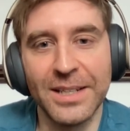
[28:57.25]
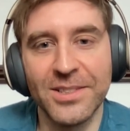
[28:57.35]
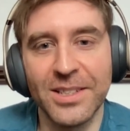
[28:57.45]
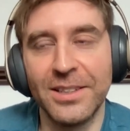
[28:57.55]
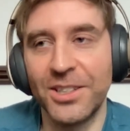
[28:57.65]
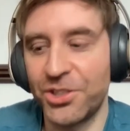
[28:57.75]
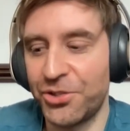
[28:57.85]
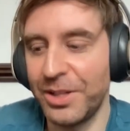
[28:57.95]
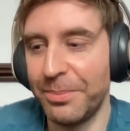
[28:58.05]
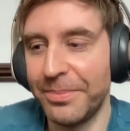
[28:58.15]
and
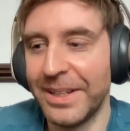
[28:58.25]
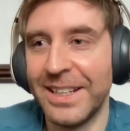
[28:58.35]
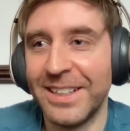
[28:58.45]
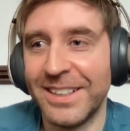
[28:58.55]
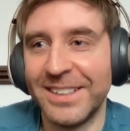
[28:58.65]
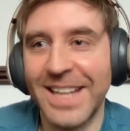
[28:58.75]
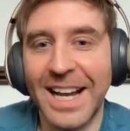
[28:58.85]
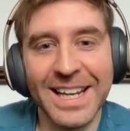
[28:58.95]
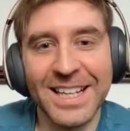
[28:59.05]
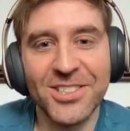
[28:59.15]
extreme
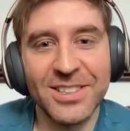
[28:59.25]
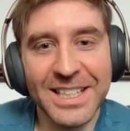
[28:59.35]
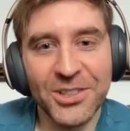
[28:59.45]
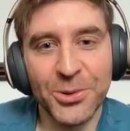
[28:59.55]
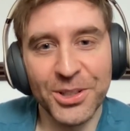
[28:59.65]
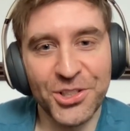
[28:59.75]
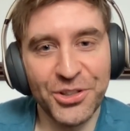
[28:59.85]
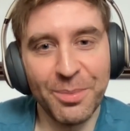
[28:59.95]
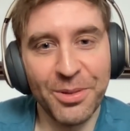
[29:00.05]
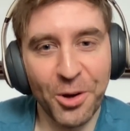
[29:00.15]
diets lead to extreme
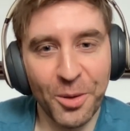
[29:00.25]
thought